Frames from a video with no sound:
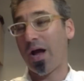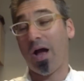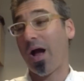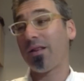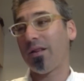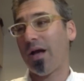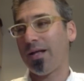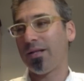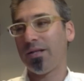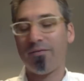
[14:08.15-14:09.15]
I
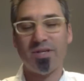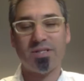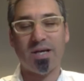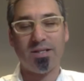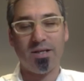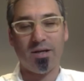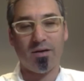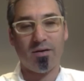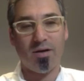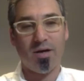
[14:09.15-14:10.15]
love this
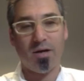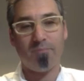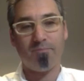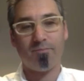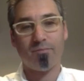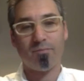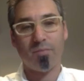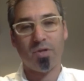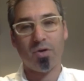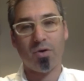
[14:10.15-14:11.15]
idea.
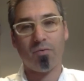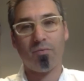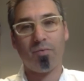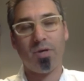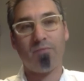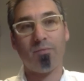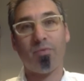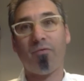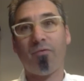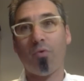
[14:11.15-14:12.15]
You know, even
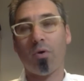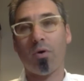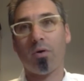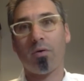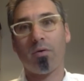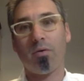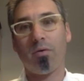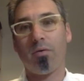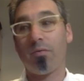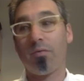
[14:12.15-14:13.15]
before
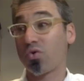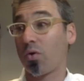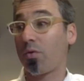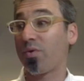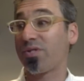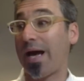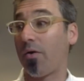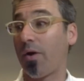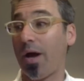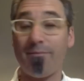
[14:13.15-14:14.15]
the Stork was
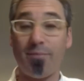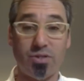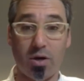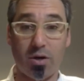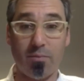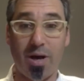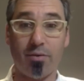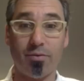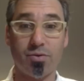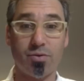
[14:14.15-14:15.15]
out, I've been talking
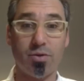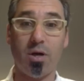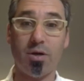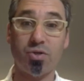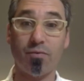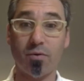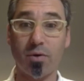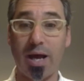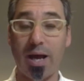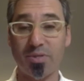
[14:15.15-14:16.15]
about cervical
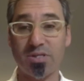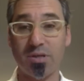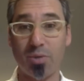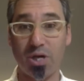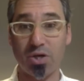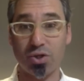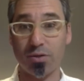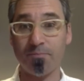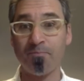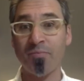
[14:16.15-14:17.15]
cap
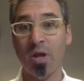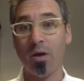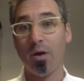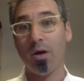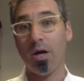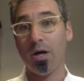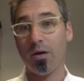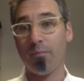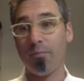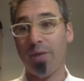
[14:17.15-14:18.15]
insemination
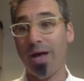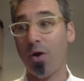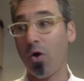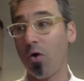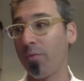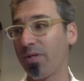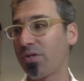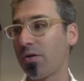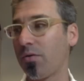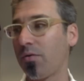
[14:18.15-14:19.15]
at home. And
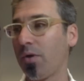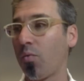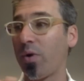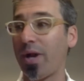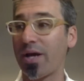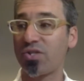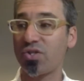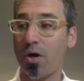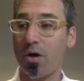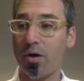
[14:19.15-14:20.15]
so when I
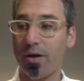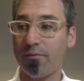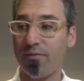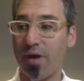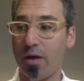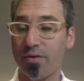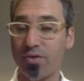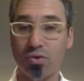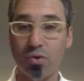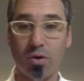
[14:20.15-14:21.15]
saw and found the
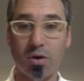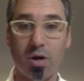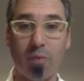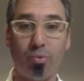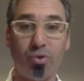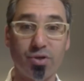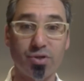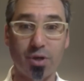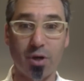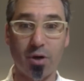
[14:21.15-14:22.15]
Stork a couple years
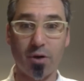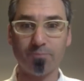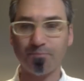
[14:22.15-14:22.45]
ago,